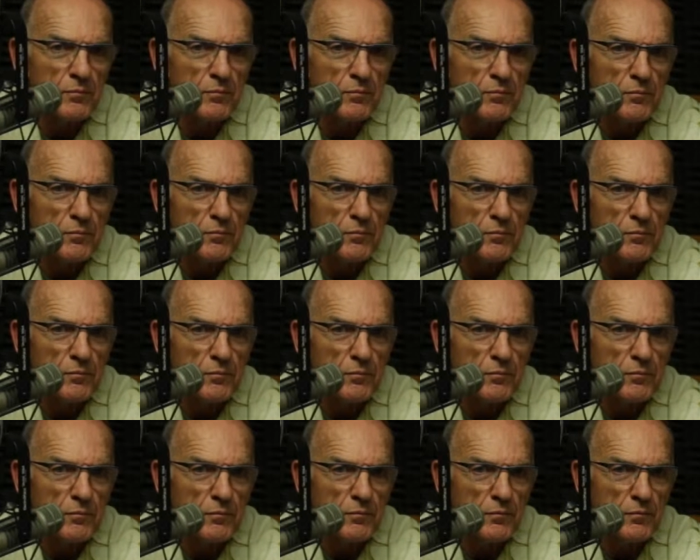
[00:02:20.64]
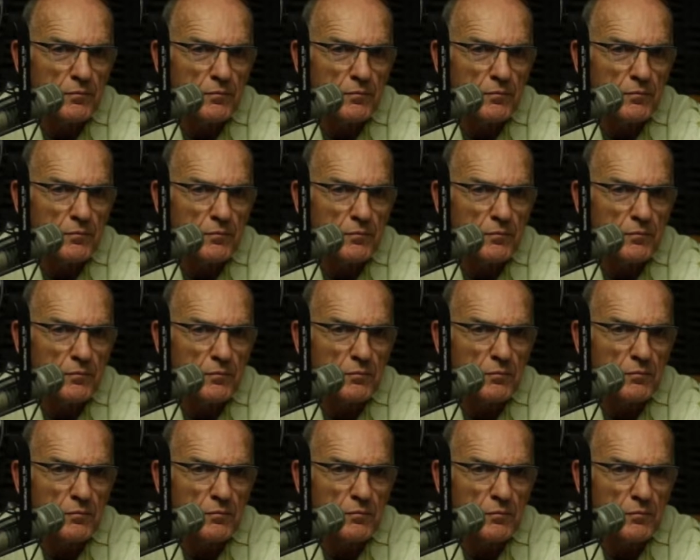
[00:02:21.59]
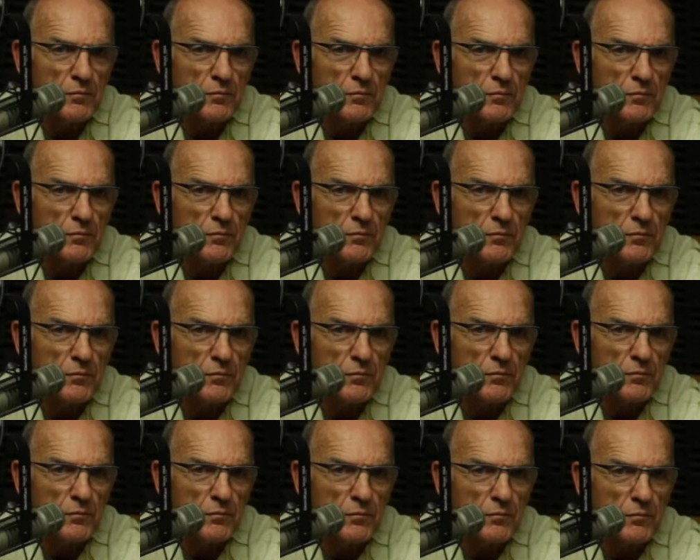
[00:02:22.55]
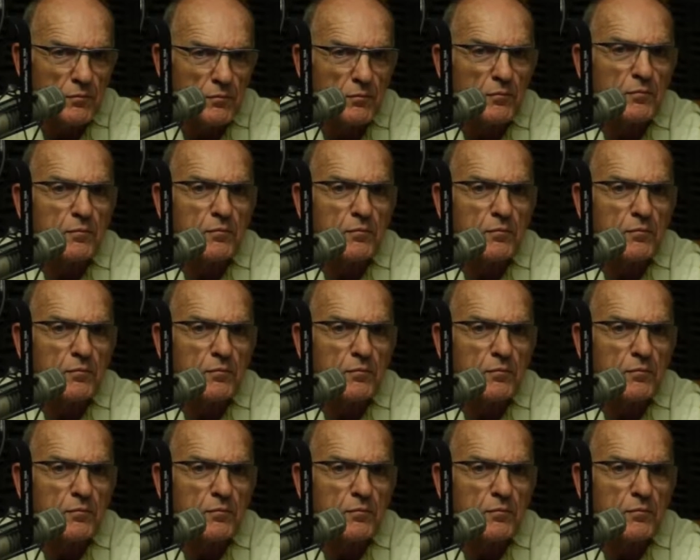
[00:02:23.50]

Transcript: The person shown says nothing.